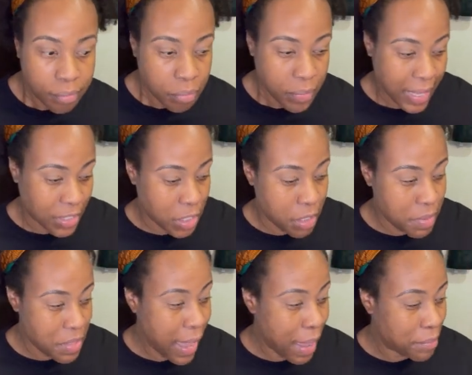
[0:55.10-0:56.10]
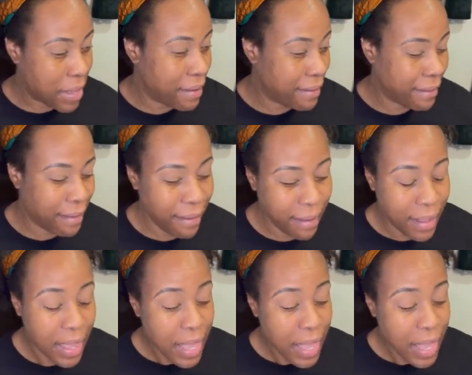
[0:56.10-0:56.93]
that's going to be that.